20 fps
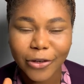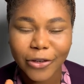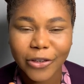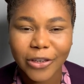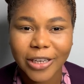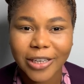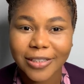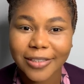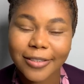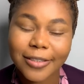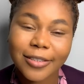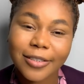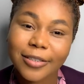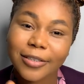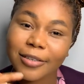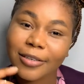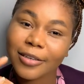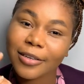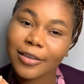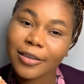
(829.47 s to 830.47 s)
next
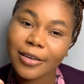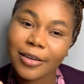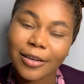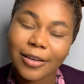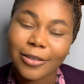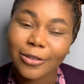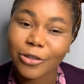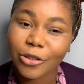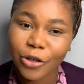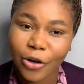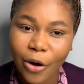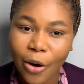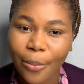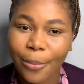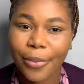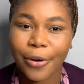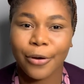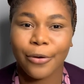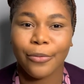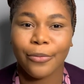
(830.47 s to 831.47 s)
job
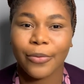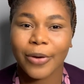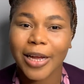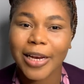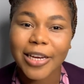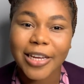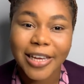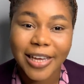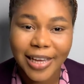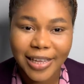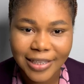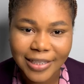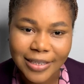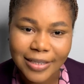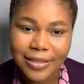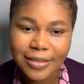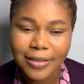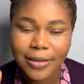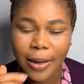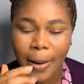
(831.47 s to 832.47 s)
when you get
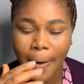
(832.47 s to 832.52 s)
it.